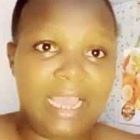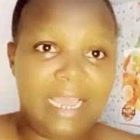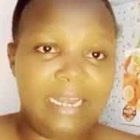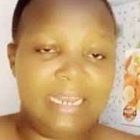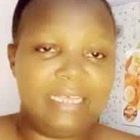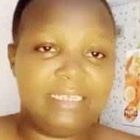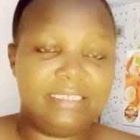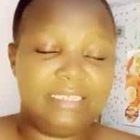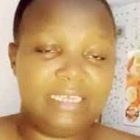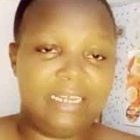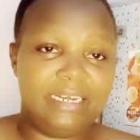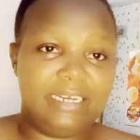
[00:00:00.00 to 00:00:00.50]

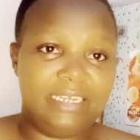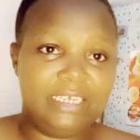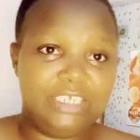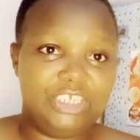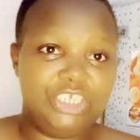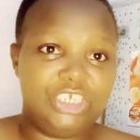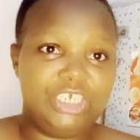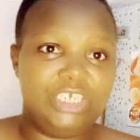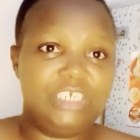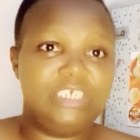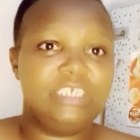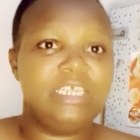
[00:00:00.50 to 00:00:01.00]
as an
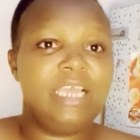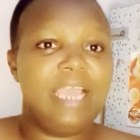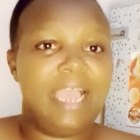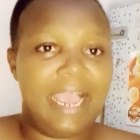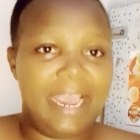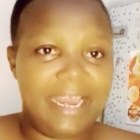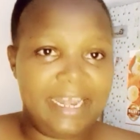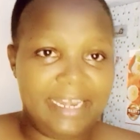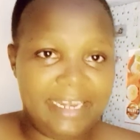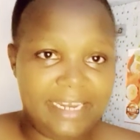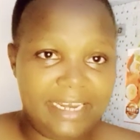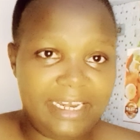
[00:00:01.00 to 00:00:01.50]
agent,
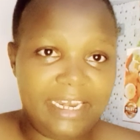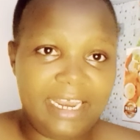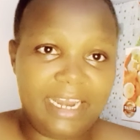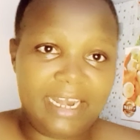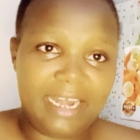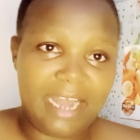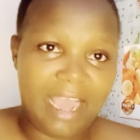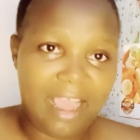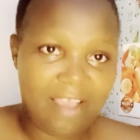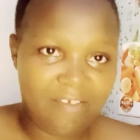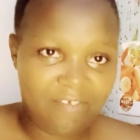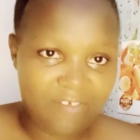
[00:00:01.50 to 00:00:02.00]
I need an
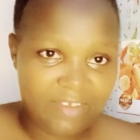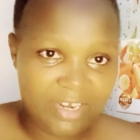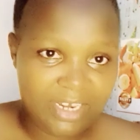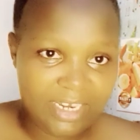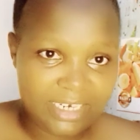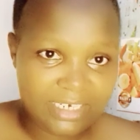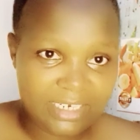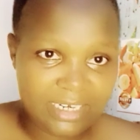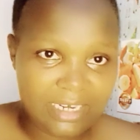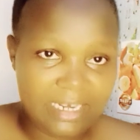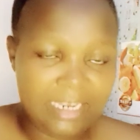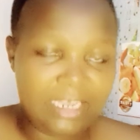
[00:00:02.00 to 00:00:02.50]

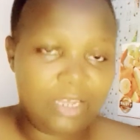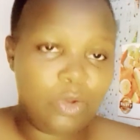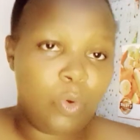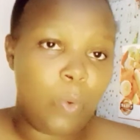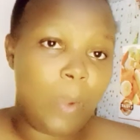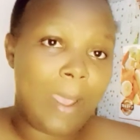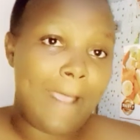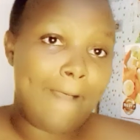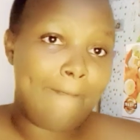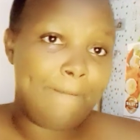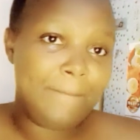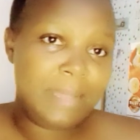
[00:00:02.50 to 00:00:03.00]
affiliate link
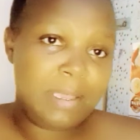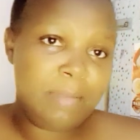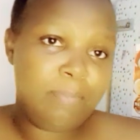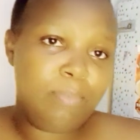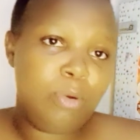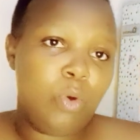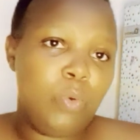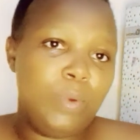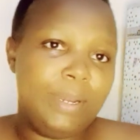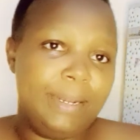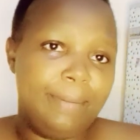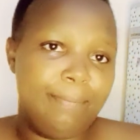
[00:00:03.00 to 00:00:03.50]
where
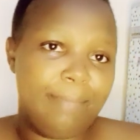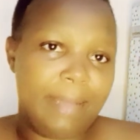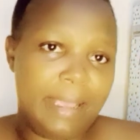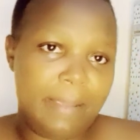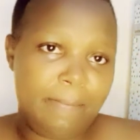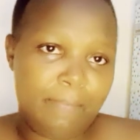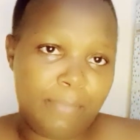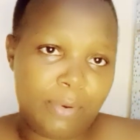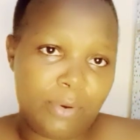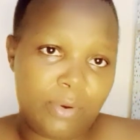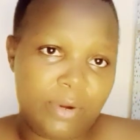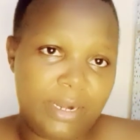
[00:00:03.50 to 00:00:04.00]
people will buy
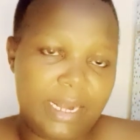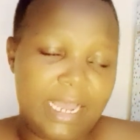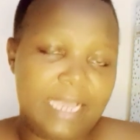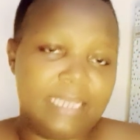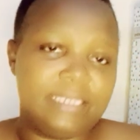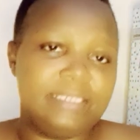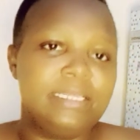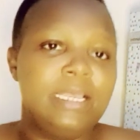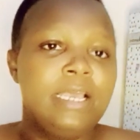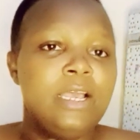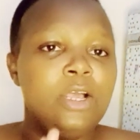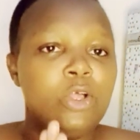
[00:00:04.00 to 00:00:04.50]
products
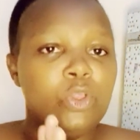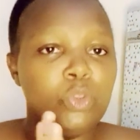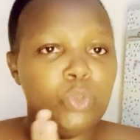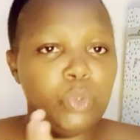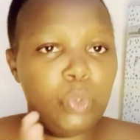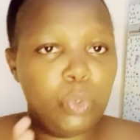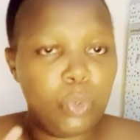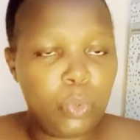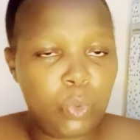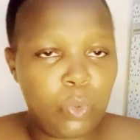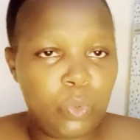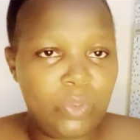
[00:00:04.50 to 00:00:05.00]

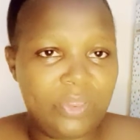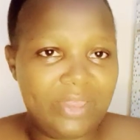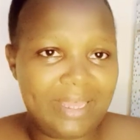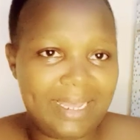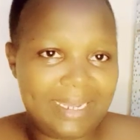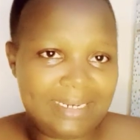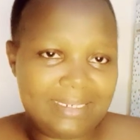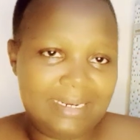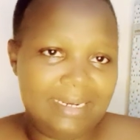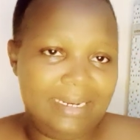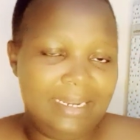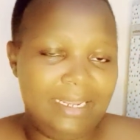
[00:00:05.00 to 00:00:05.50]
through
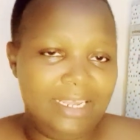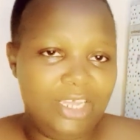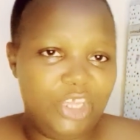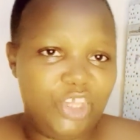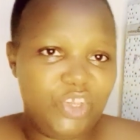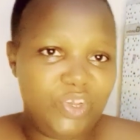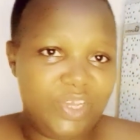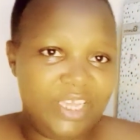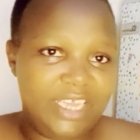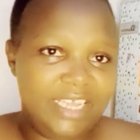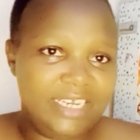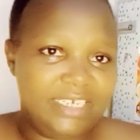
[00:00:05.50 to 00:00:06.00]
that link.
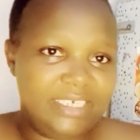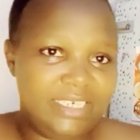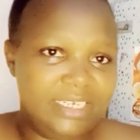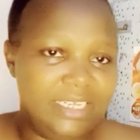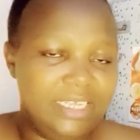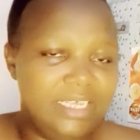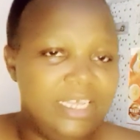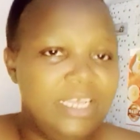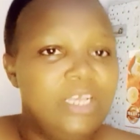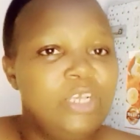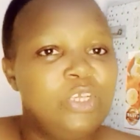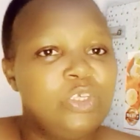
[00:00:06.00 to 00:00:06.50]
You're getting?
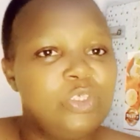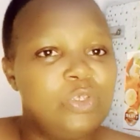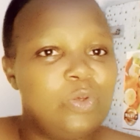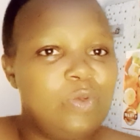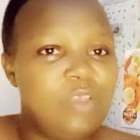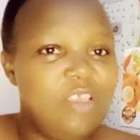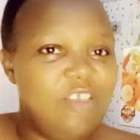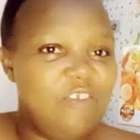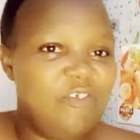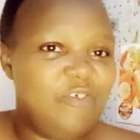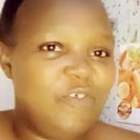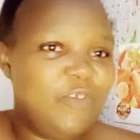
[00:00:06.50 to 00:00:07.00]
So
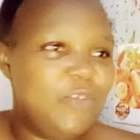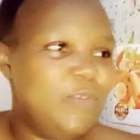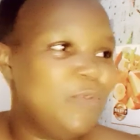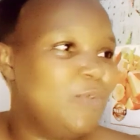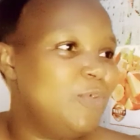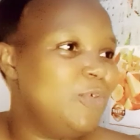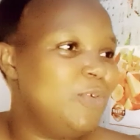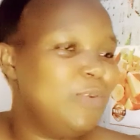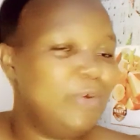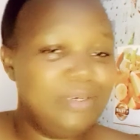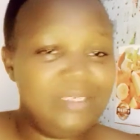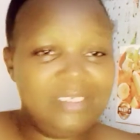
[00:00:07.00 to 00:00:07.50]
if you
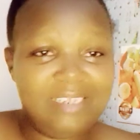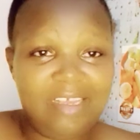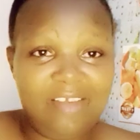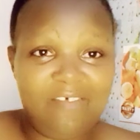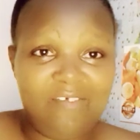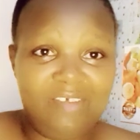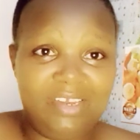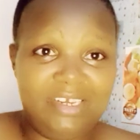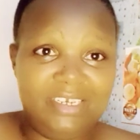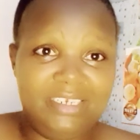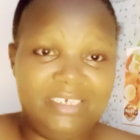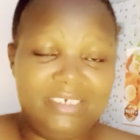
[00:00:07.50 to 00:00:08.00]
don't have
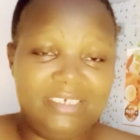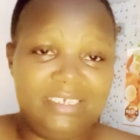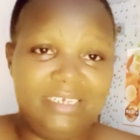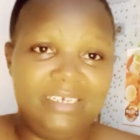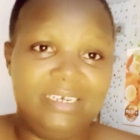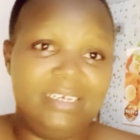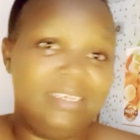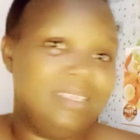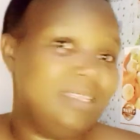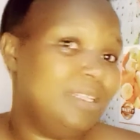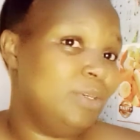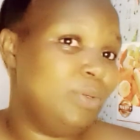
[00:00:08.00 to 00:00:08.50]
an
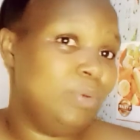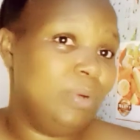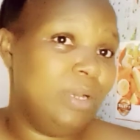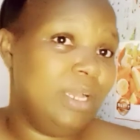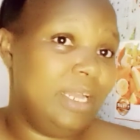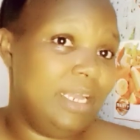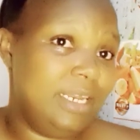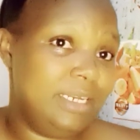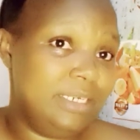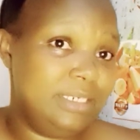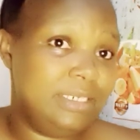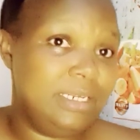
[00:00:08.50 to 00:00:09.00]
internet, then you
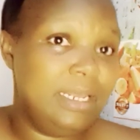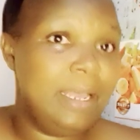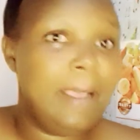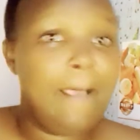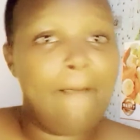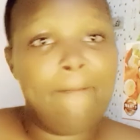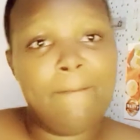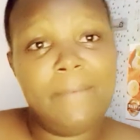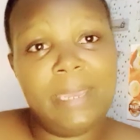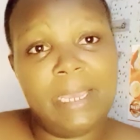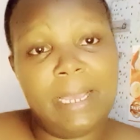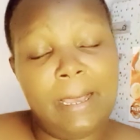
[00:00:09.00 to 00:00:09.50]
can't
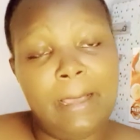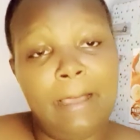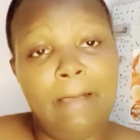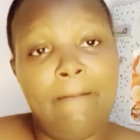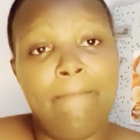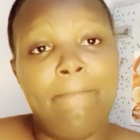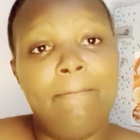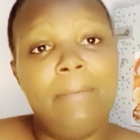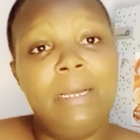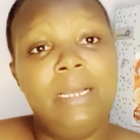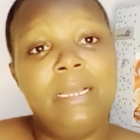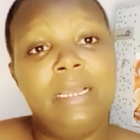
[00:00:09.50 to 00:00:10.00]

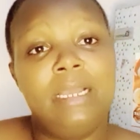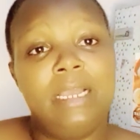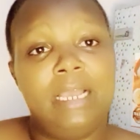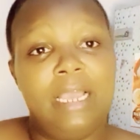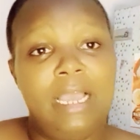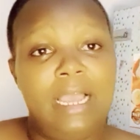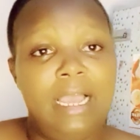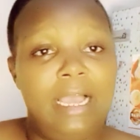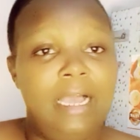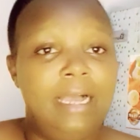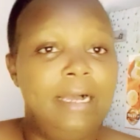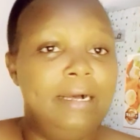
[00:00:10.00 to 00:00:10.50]
become
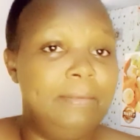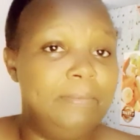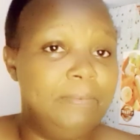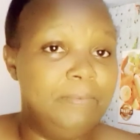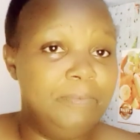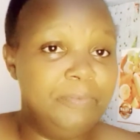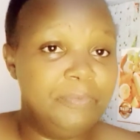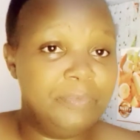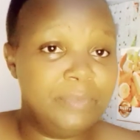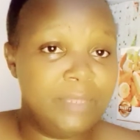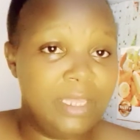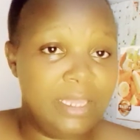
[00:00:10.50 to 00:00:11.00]

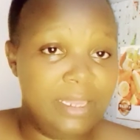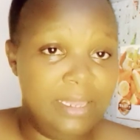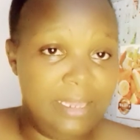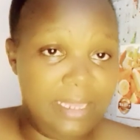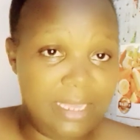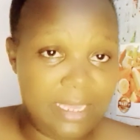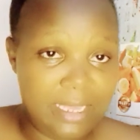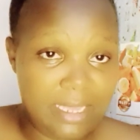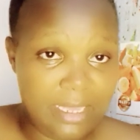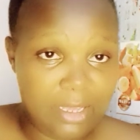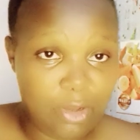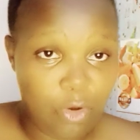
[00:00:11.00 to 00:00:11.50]

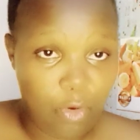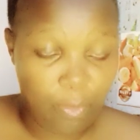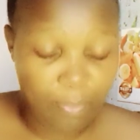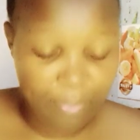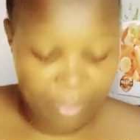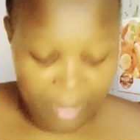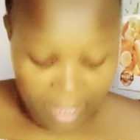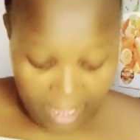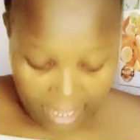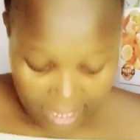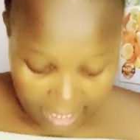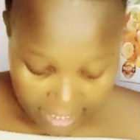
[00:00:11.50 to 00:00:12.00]
the
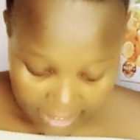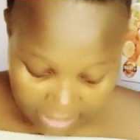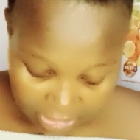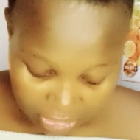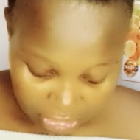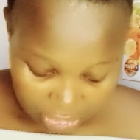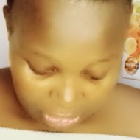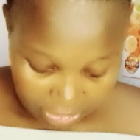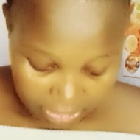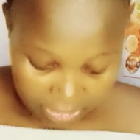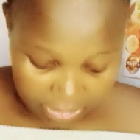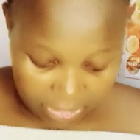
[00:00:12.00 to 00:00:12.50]
Acopia
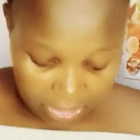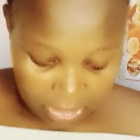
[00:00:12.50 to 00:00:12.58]
agent.